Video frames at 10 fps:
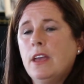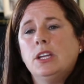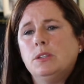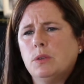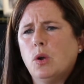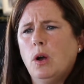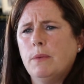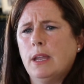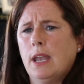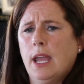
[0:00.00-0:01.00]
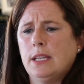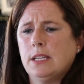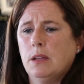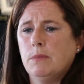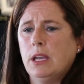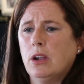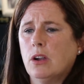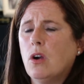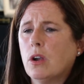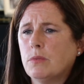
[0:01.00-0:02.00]
She would call me at night, tell me her
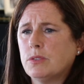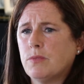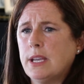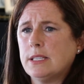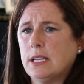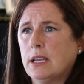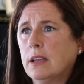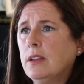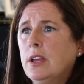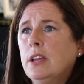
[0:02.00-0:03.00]
heart was racing.